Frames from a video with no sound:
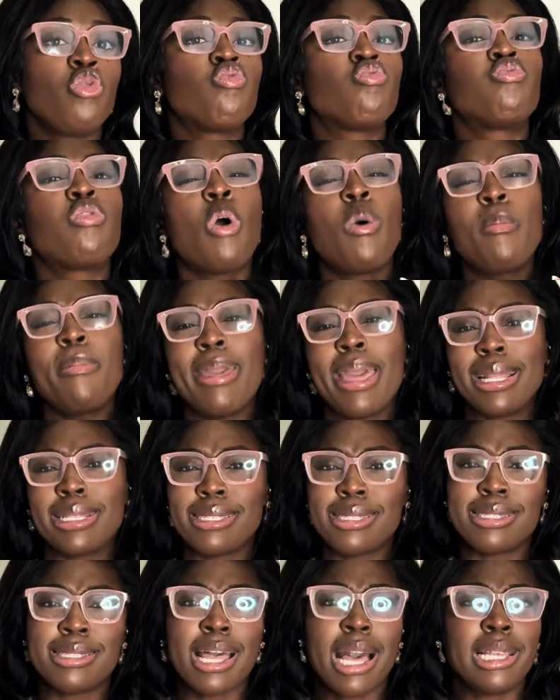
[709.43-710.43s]

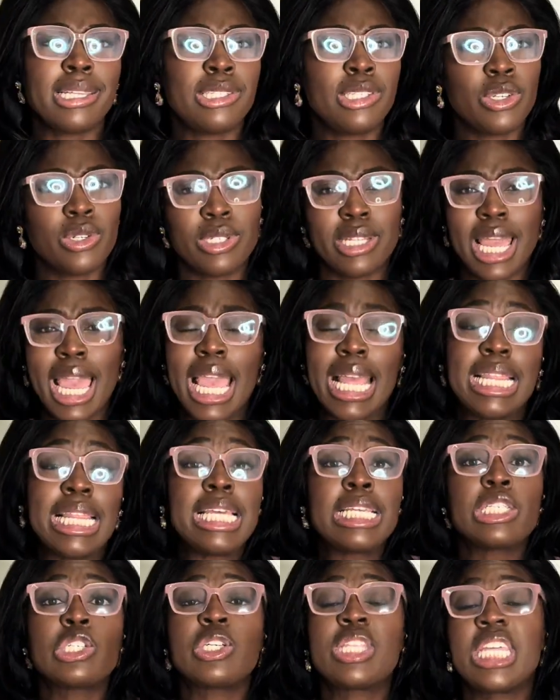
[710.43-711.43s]
Romanticize your day.
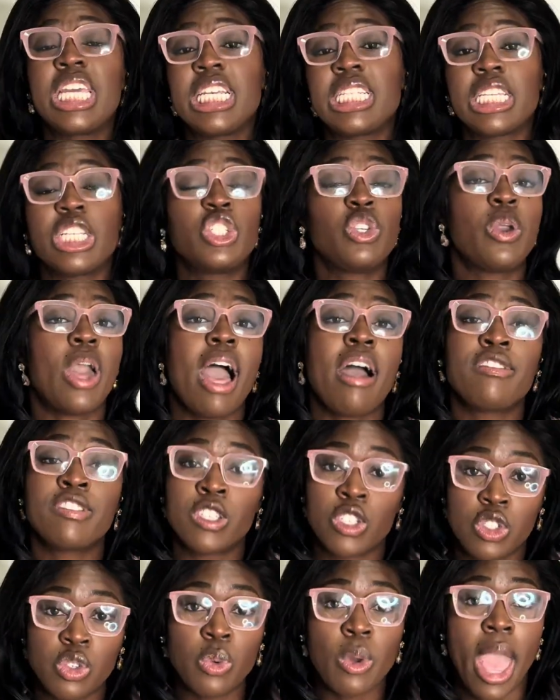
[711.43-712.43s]
These are things that you have to
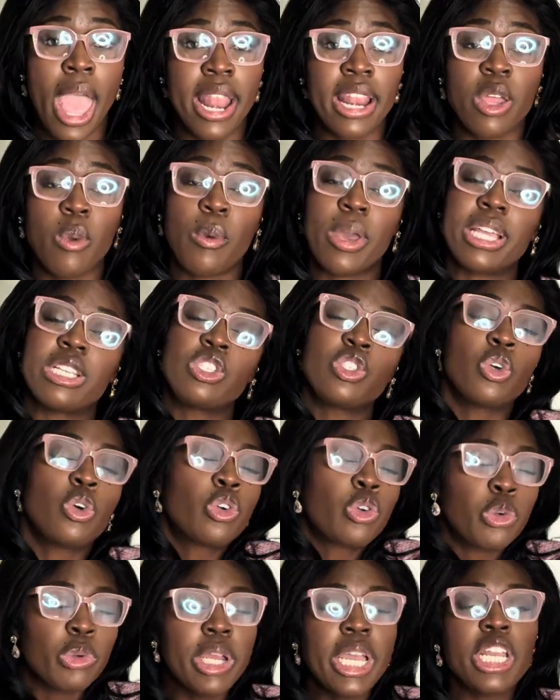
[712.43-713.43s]
do anyway. So
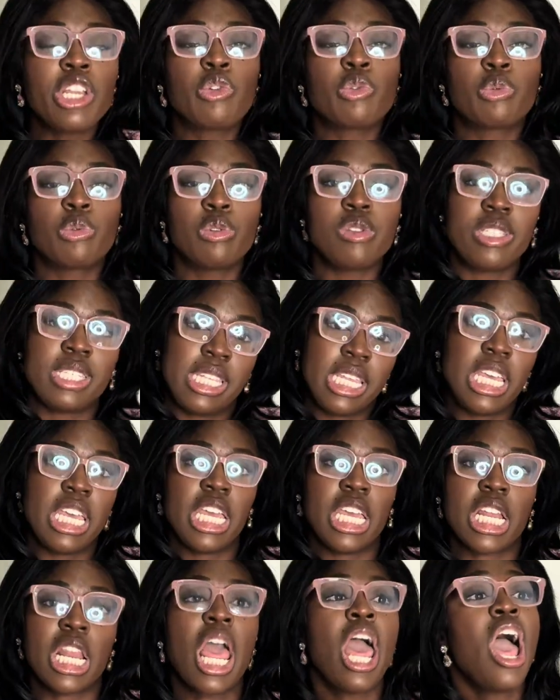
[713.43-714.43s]
create a
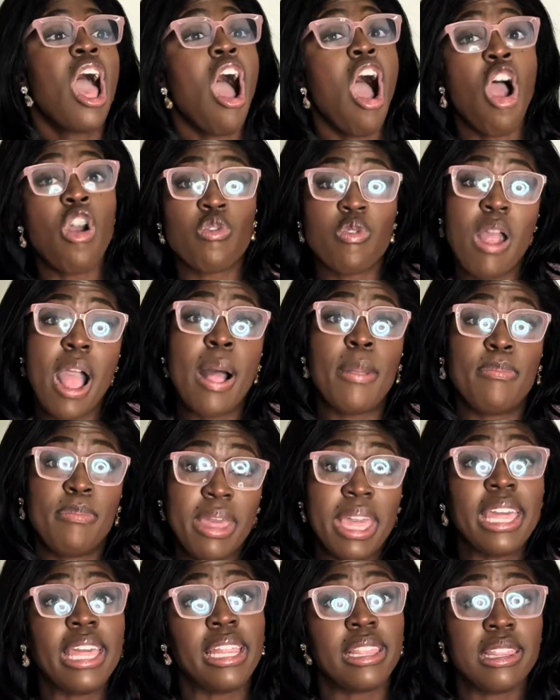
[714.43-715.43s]
routine around
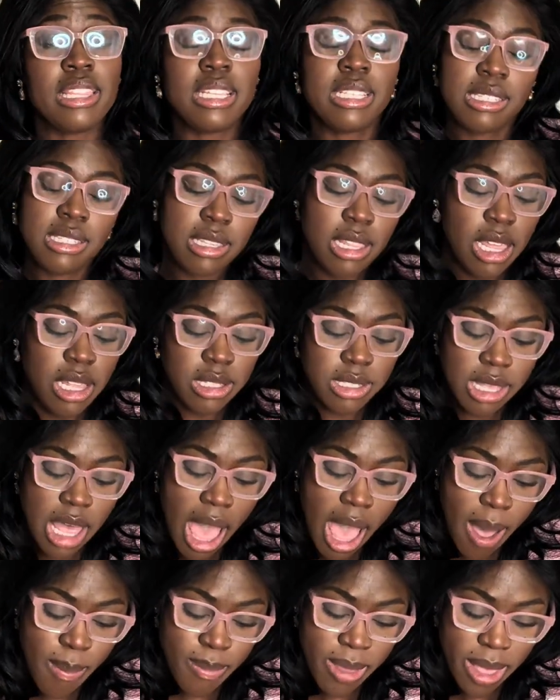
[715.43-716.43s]
making these things
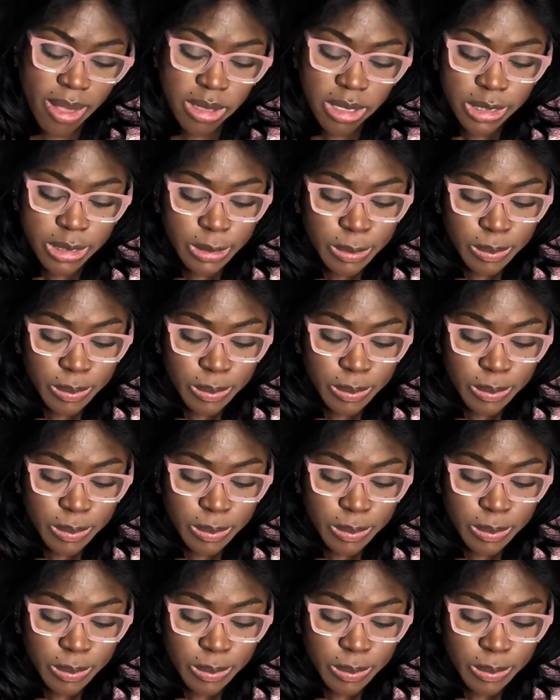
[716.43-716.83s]
happen.